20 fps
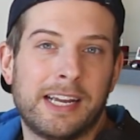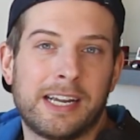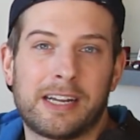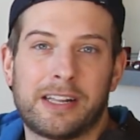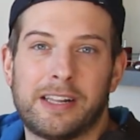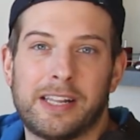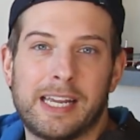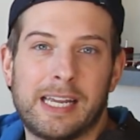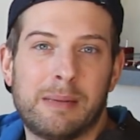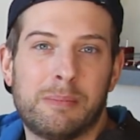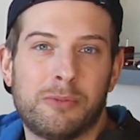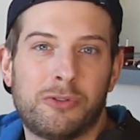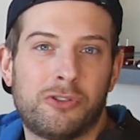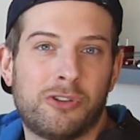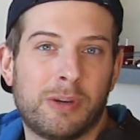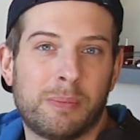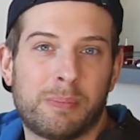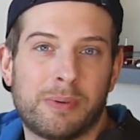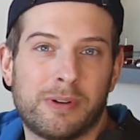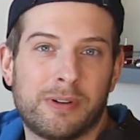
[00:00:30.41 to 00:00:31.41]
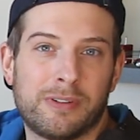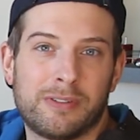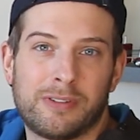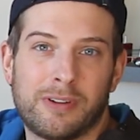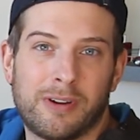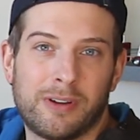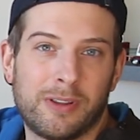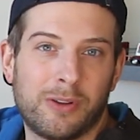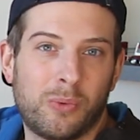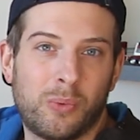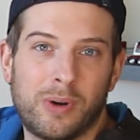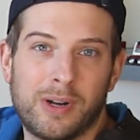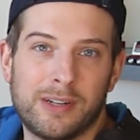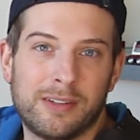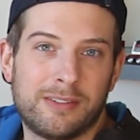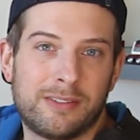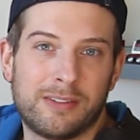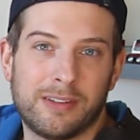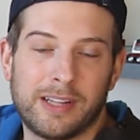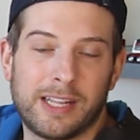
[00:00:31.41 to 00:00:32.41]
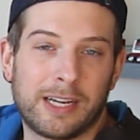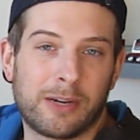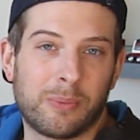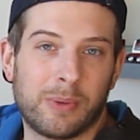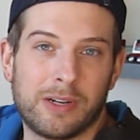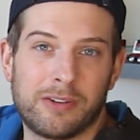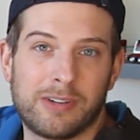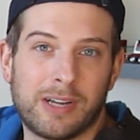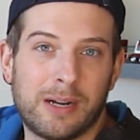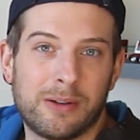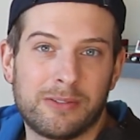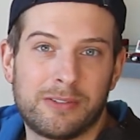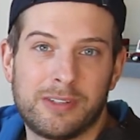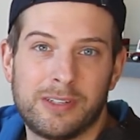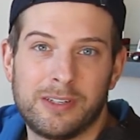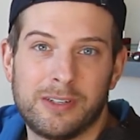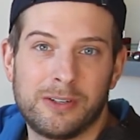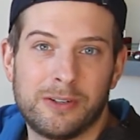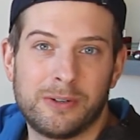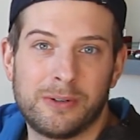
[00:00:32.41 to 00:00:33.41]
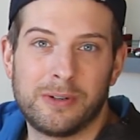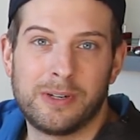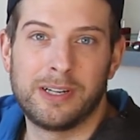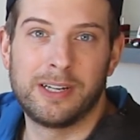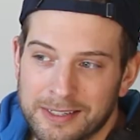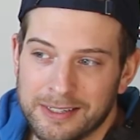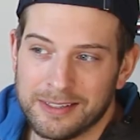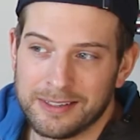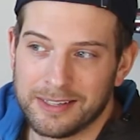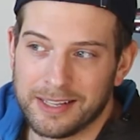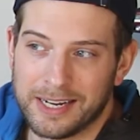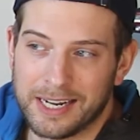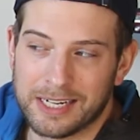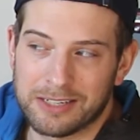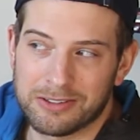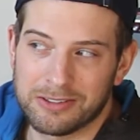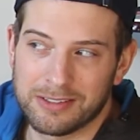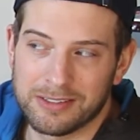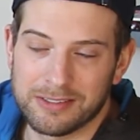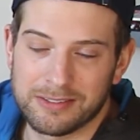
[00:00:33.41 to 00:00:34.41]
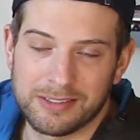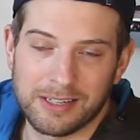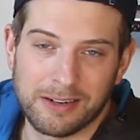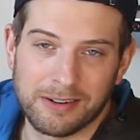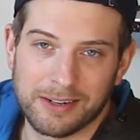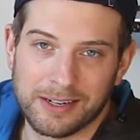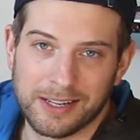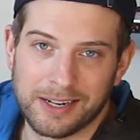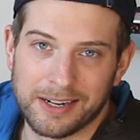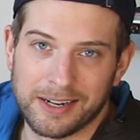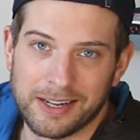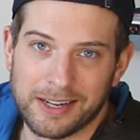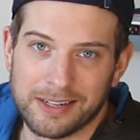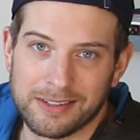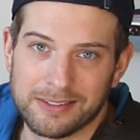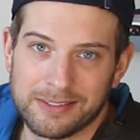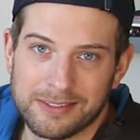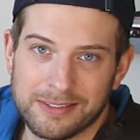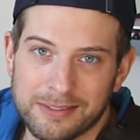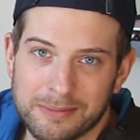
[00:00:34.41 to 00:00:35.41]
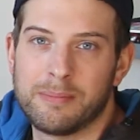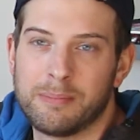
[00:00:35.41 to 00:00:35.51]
claim shippers are the ones to like reach out to you. That actually does sound kind of nice.